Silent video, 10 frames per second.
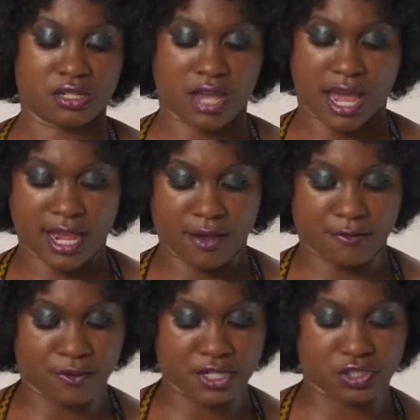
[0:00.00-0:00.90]
Gotta have
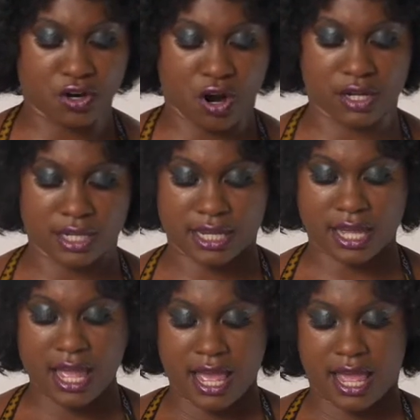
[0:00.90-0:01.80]
fresh garlic
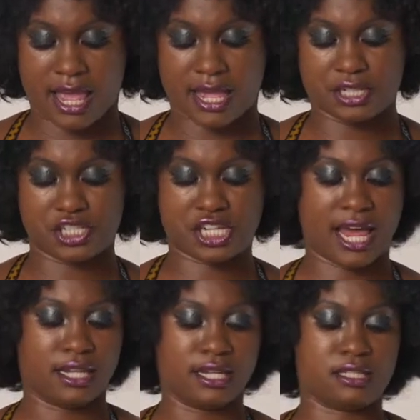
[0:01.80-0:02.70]
and
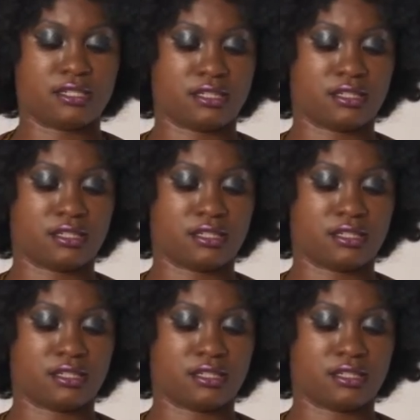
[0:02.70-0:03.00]
shallots.